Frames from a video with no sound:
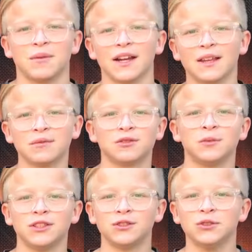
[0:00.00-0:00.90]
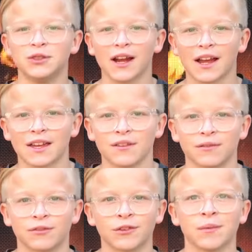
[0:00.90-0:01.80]
My name is Mishu Udayev,
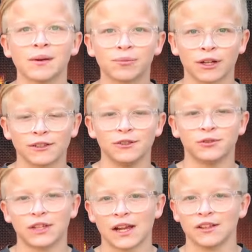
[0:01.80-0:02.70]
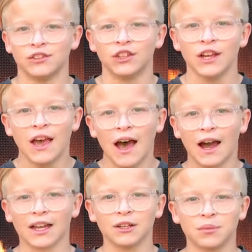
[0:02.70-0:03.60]
and for my breakthrough challenge,
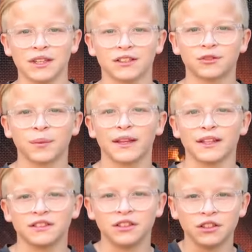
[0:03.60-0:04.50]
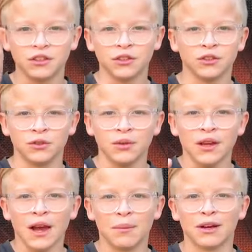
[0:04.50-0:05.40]
I'm going to be explaining to you
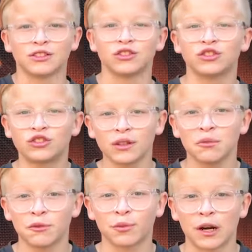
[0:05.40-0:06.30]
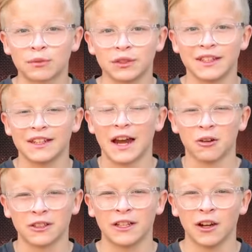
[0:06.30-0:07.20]
about distributive property and
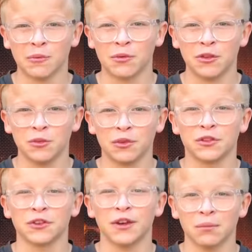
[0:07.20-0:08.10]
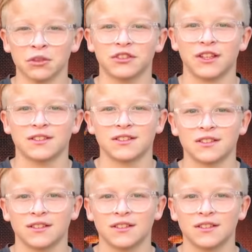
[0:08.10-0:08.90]
how it can help you with your number sense.